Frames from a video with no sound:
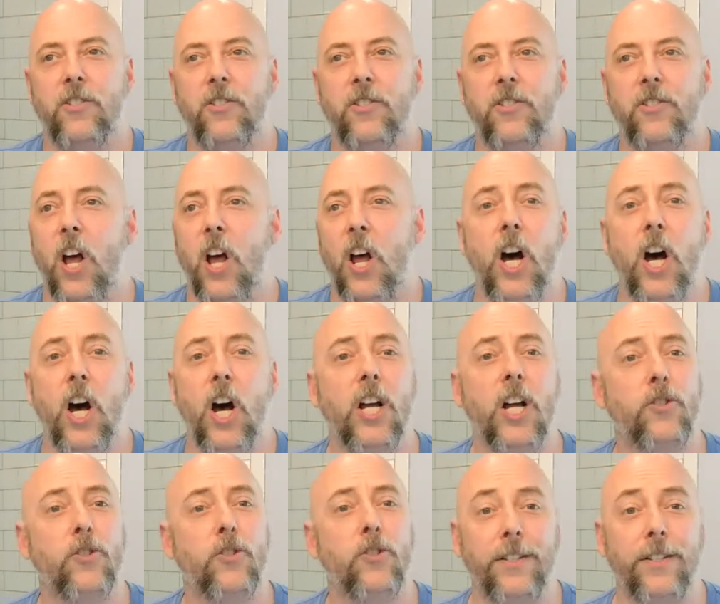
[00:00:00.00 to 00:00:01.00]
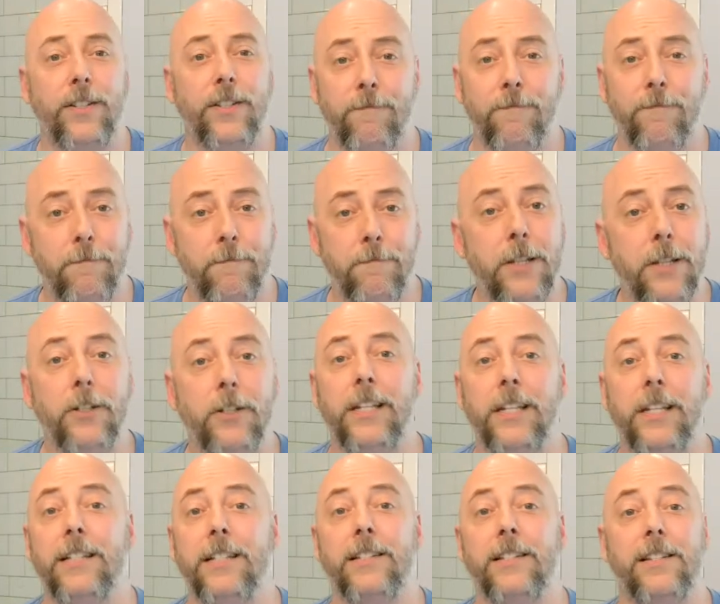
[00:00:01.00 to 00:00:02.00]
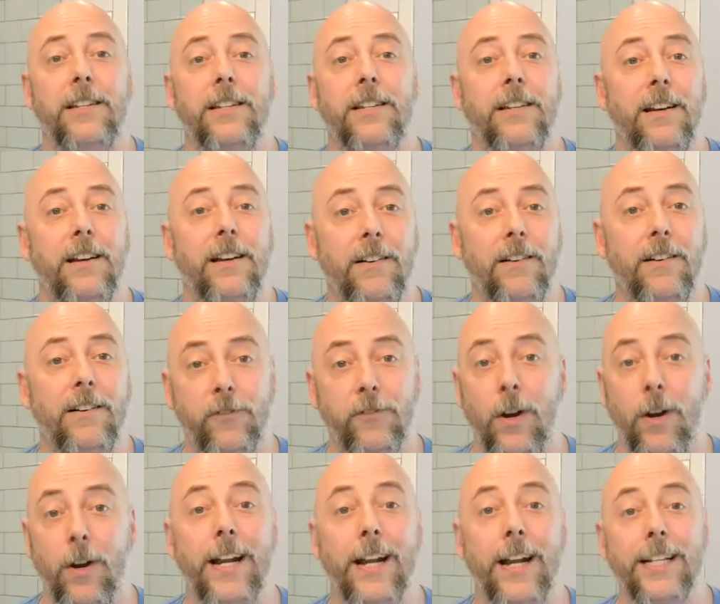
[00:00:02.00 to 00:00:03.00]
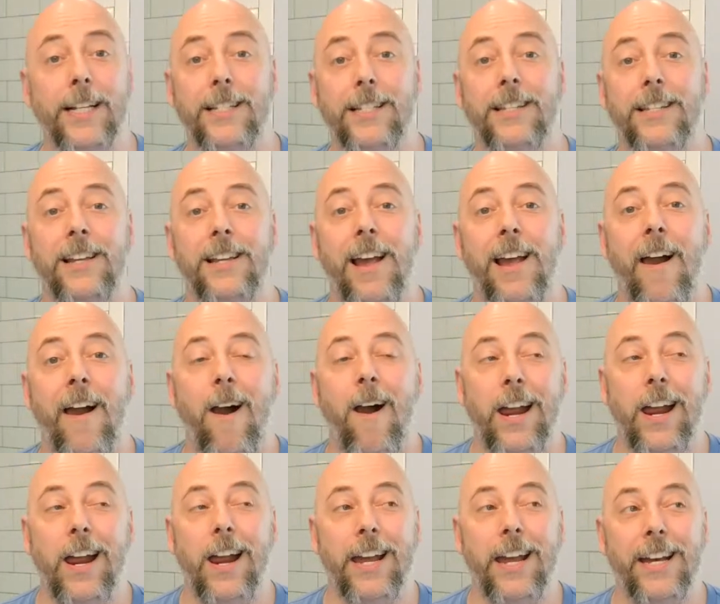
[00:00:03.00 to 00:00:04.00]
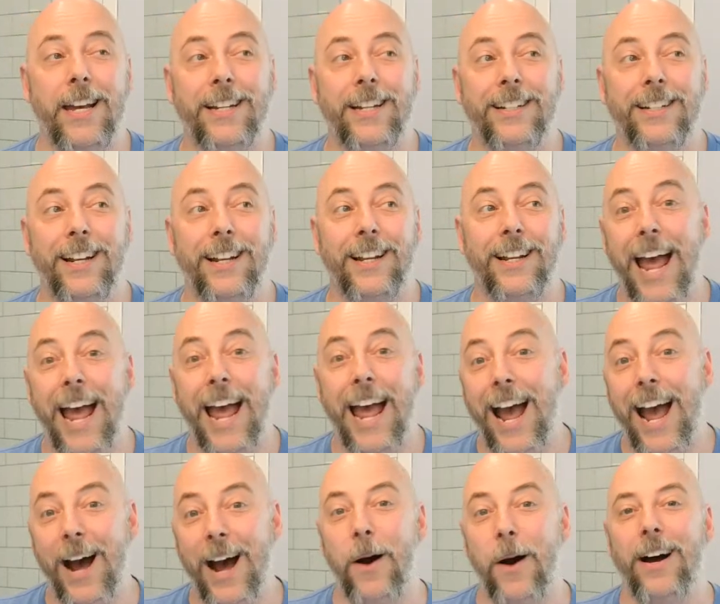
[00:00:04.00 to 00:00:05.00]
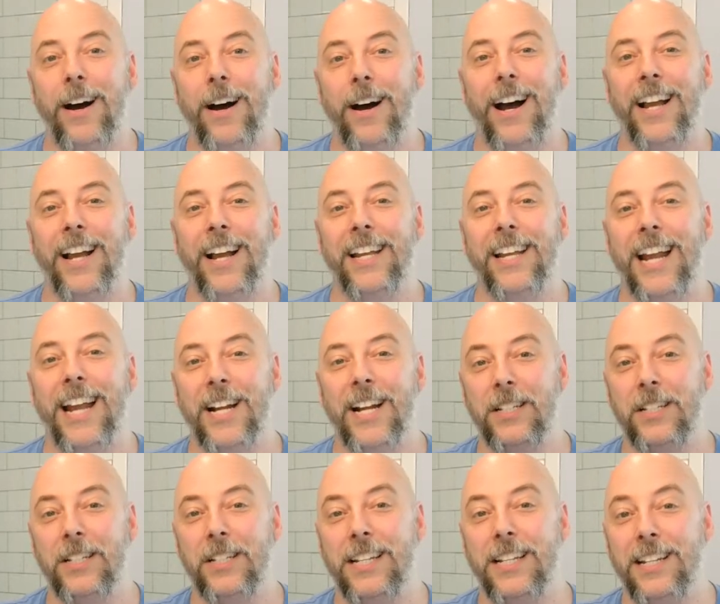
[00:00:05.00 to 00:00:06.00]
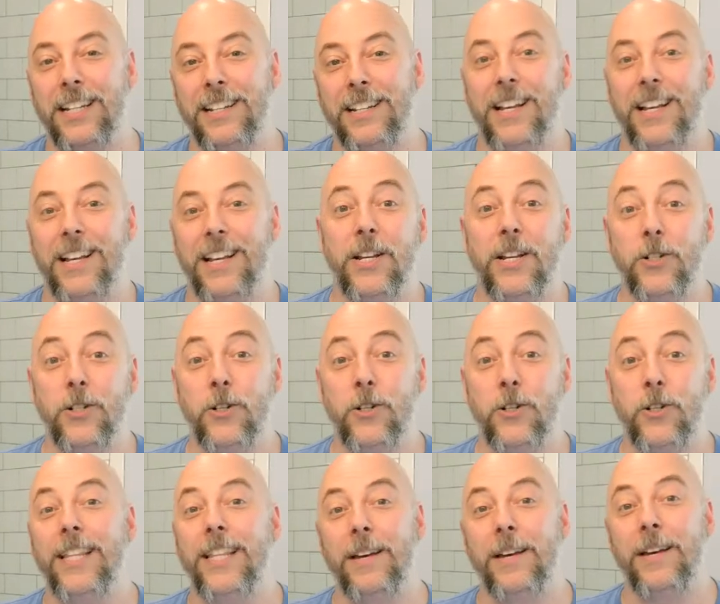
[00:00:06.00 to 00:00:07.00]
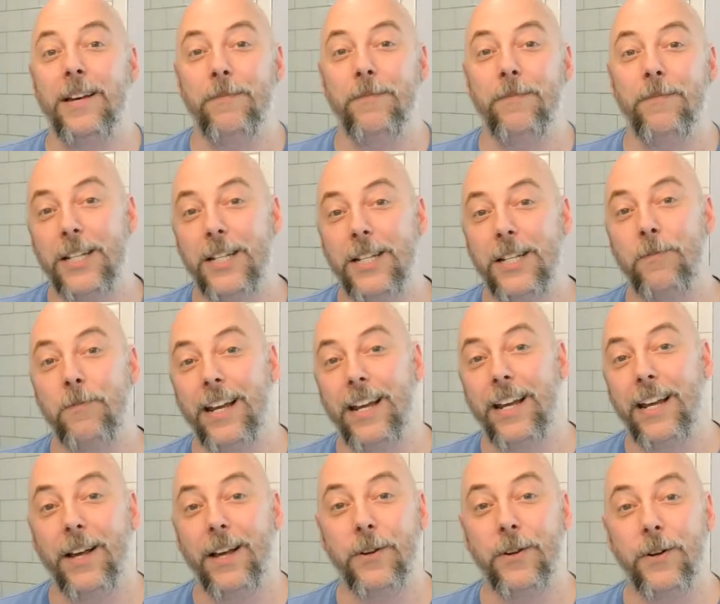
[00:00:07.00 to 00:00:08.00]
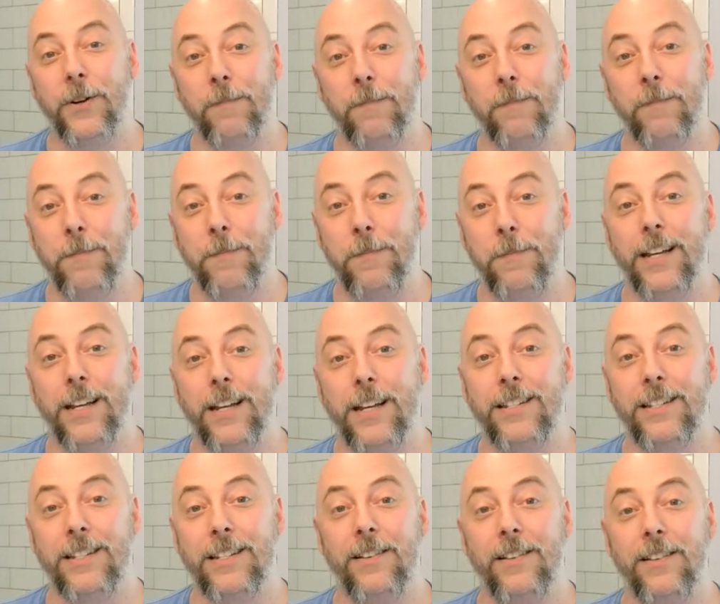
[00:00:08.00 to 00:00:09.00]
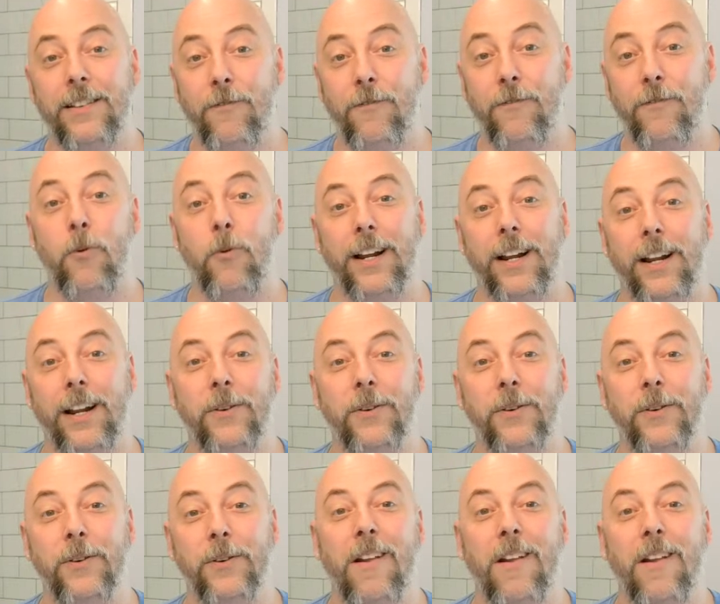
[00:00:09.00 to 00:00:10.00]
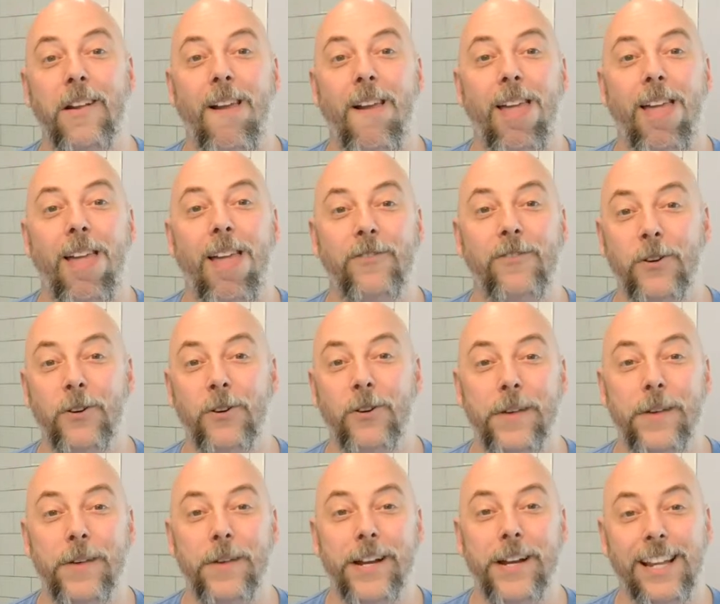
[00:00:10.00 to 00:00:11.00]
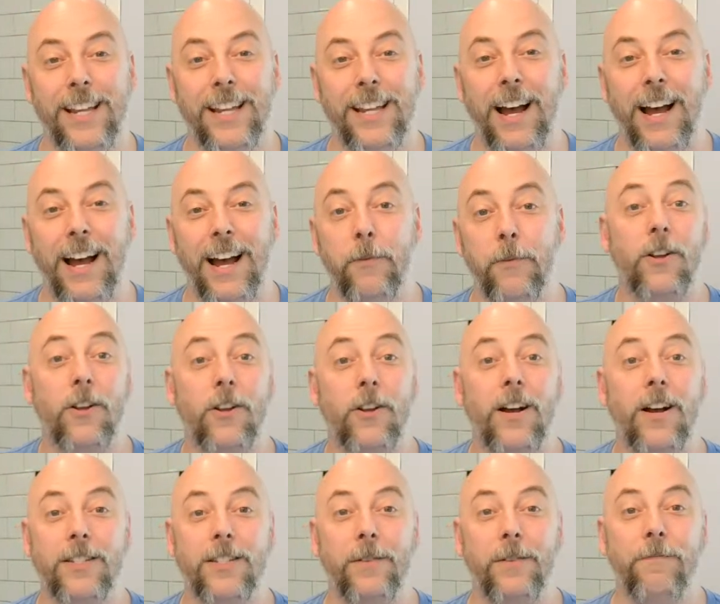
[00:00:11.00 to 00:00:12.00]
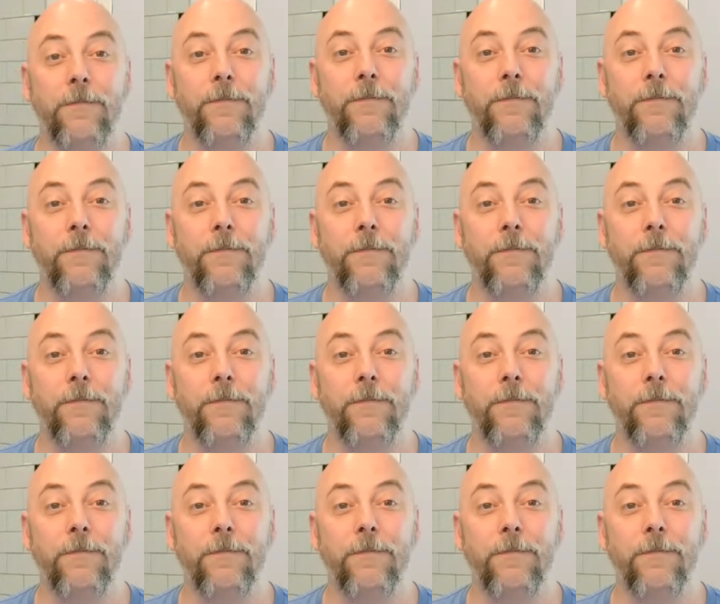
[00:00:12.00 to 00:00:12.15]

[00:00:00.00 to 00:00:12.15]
hundreds of millions of credits. And now I can actually trade them into my PS4 account for No Man's Sky, which is awesome.